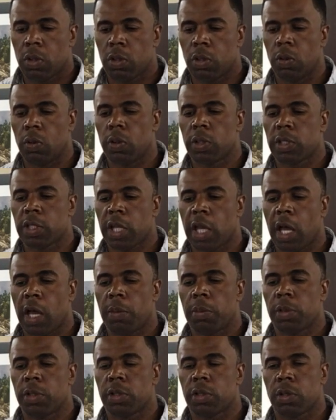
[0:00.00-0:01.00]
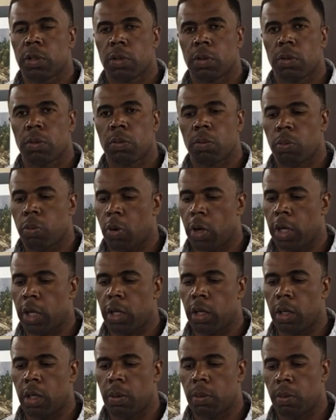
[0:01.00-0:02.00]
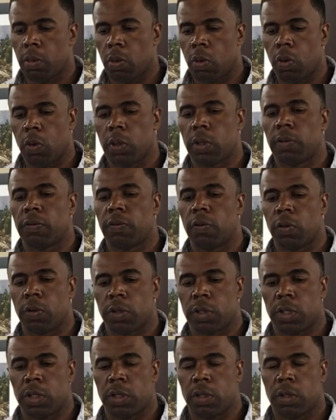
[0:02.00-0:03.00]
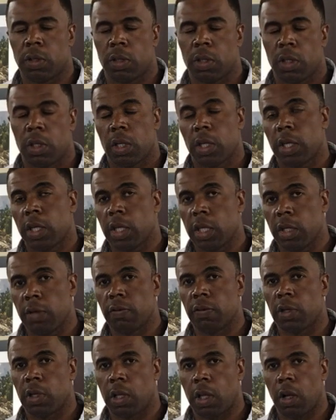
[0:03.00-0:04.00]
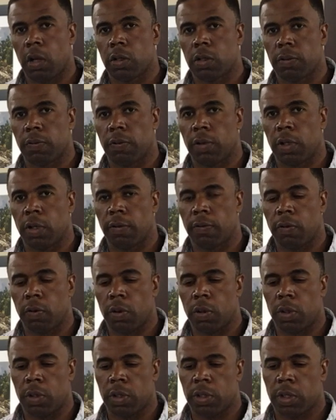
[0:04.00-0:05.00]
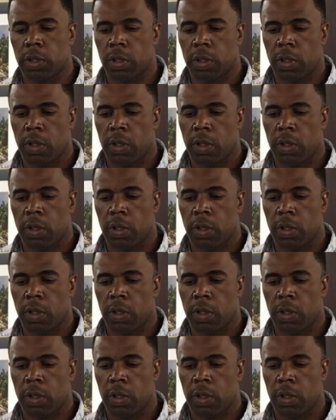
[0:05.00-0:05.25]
new assignments, breakup, or divorces, even the loss of loved ones.